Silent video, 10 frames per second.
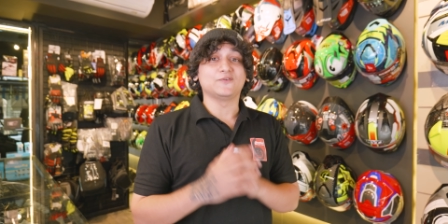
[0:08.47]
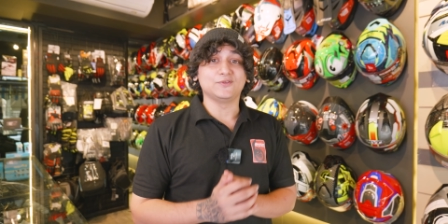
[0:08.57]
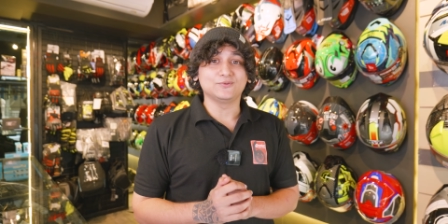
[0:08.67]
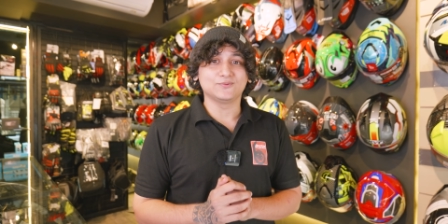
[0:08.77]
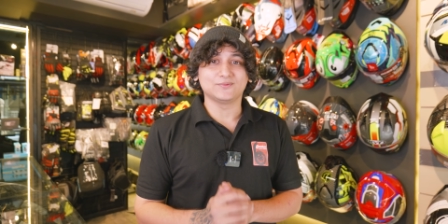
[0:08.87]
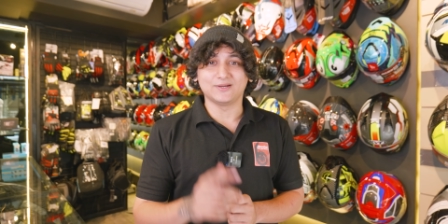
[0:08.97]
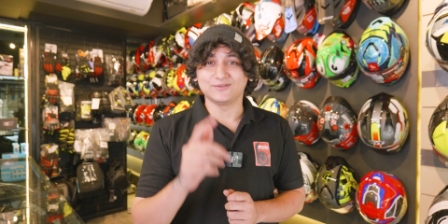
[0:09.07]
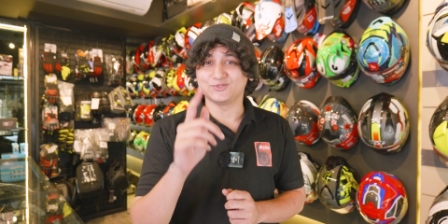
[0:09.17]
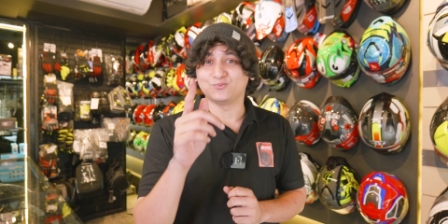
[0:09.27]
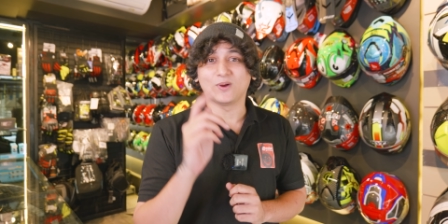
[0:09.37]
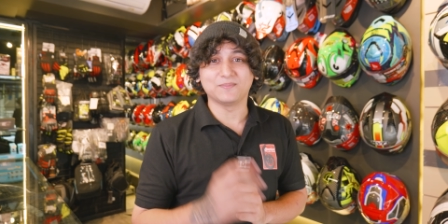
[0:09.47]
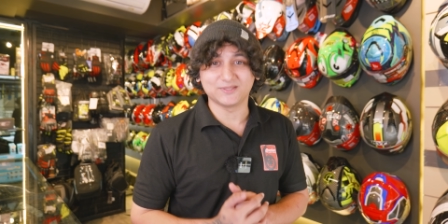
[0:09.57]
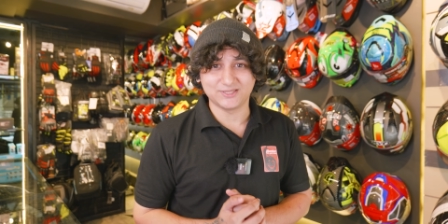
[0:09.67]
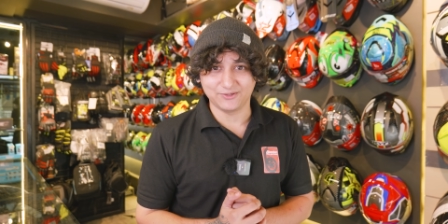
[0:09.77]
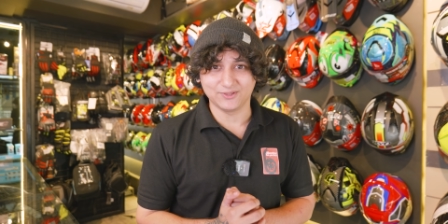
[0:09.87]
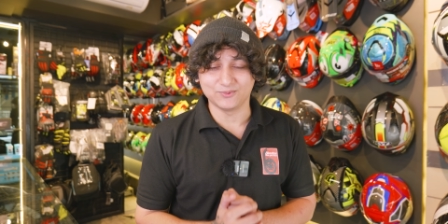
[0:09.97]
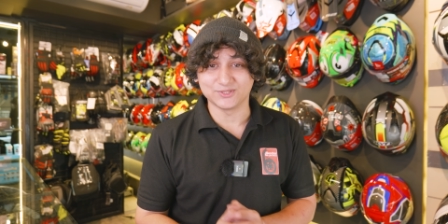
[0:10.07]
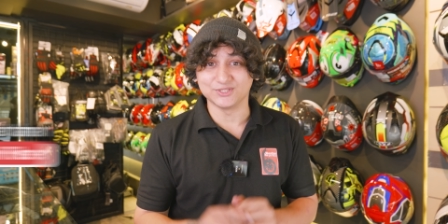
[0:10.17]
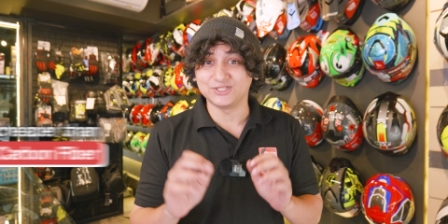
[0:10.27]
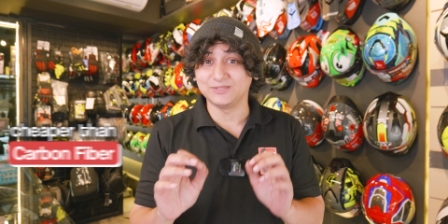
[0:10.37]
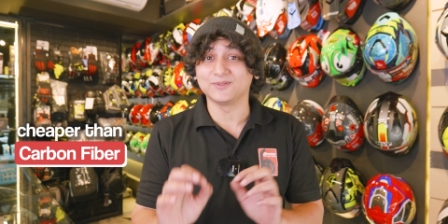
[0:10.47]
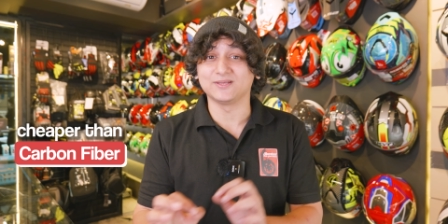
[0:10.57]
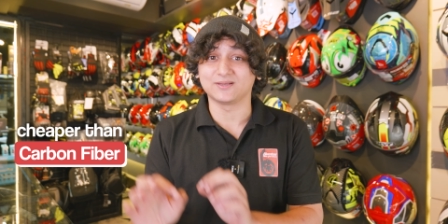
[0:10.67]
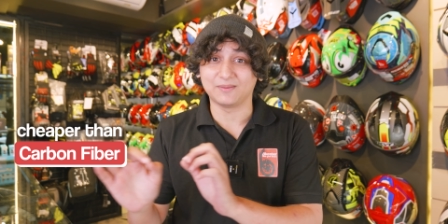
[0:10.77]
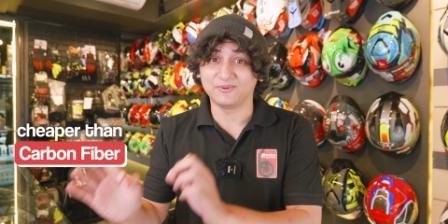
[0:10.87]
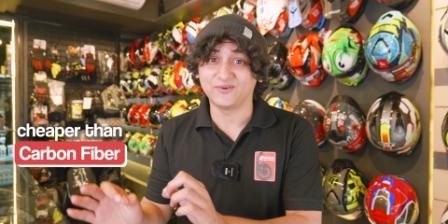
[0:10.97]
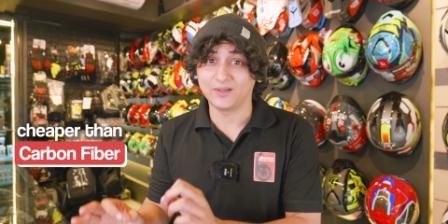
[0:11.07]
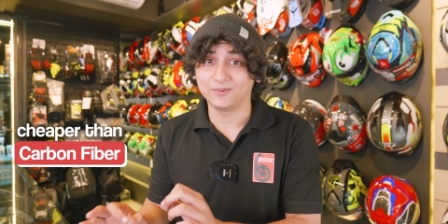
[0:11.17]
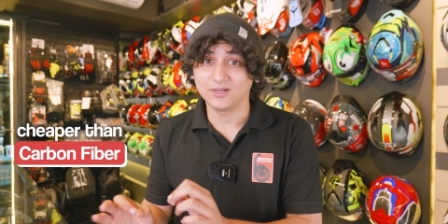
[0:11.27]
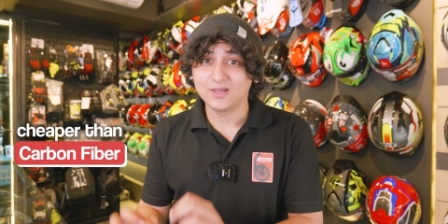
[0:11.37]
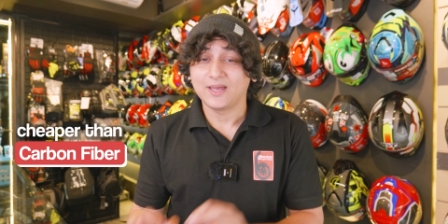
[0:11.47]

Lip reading: for you, there is one material which is cheaper than carbon fiber